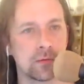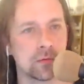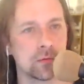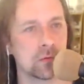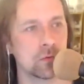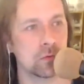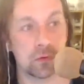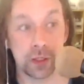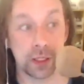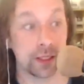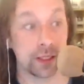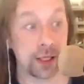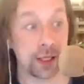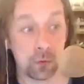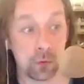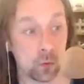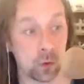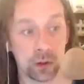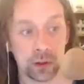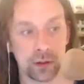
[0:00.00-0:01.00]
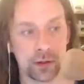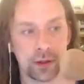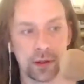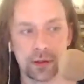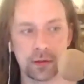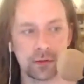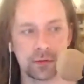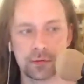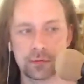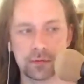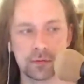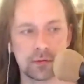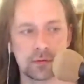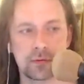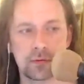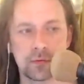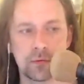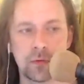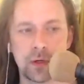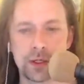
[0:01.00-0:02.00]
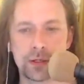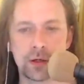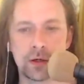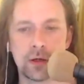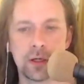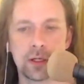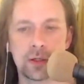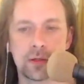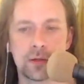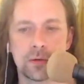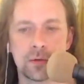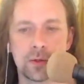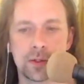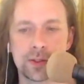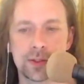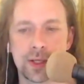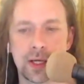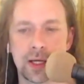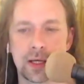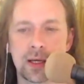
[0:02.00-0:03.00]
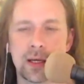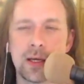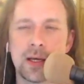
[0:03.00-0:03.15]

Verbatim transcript: really worth returning to. It's like